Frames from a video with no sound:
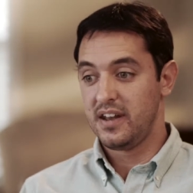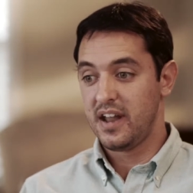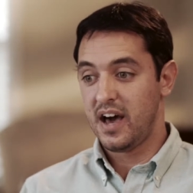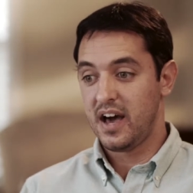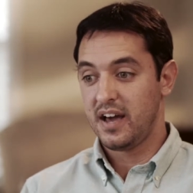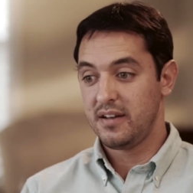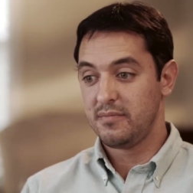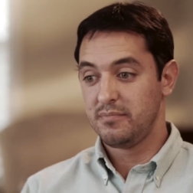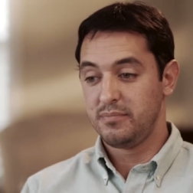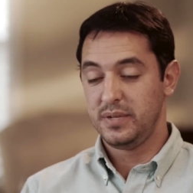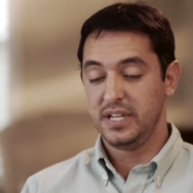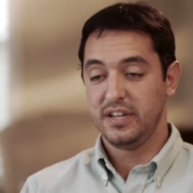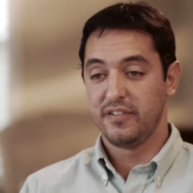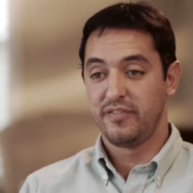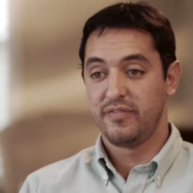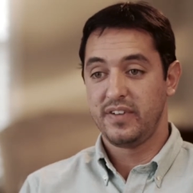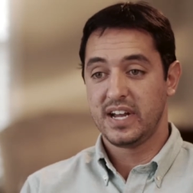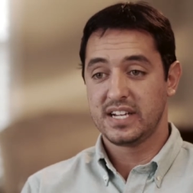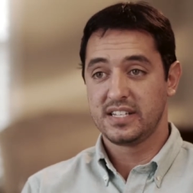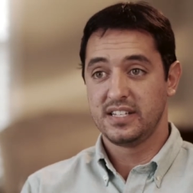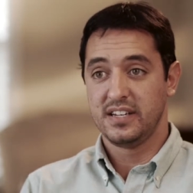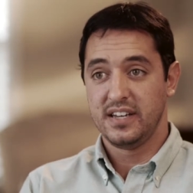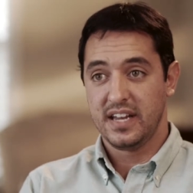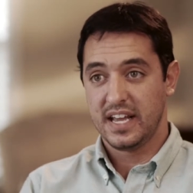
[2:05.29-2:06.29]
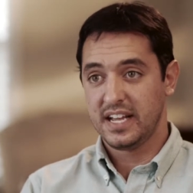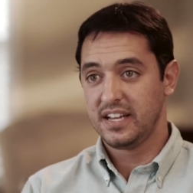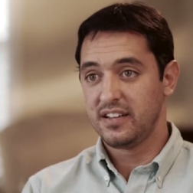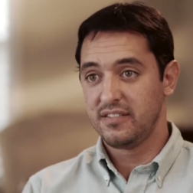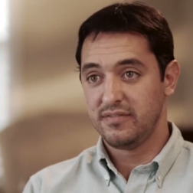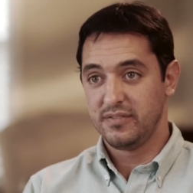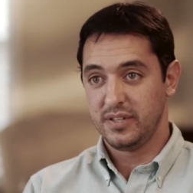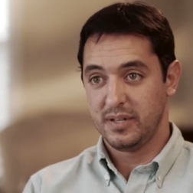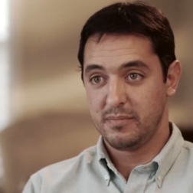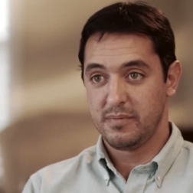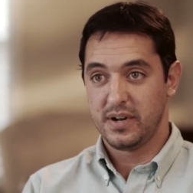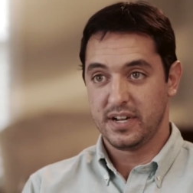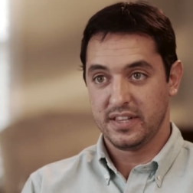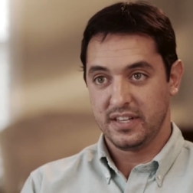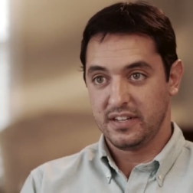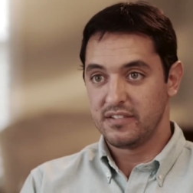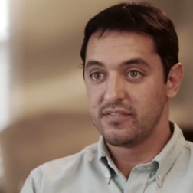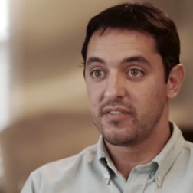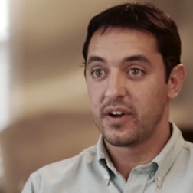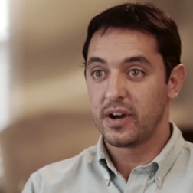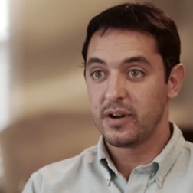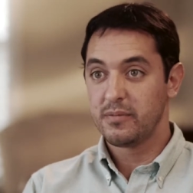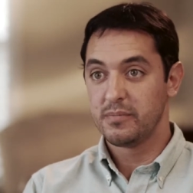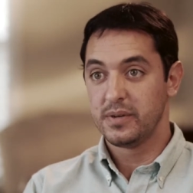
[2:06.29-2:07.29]
not be affected negatively by the
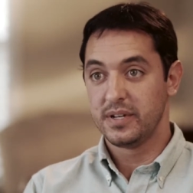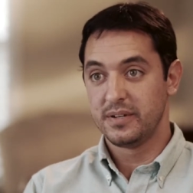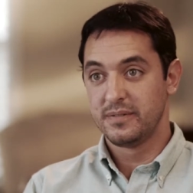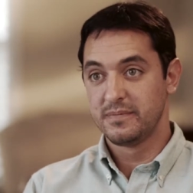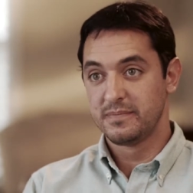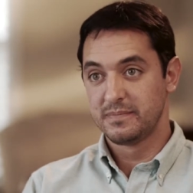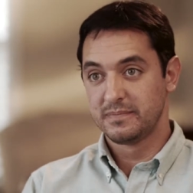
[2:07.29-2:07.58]
environment.